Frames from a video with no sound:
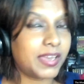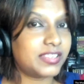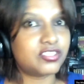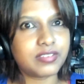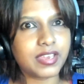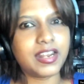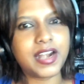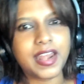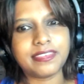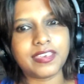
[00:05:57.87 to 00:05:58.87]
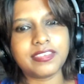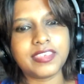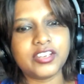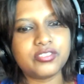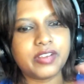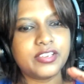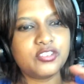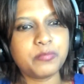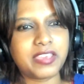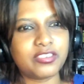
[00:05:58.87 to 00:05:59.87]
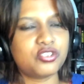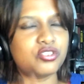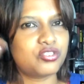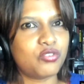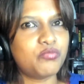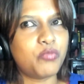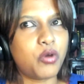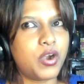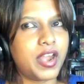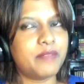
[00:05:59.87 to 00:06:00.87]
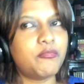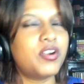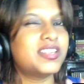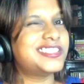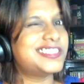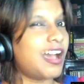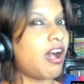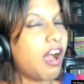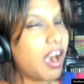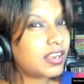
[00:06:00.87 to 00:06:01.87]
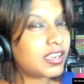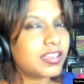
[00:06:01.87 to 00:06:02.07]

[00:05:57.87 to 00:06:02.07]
by the trailer, I think they're trying to make this show more and more dark,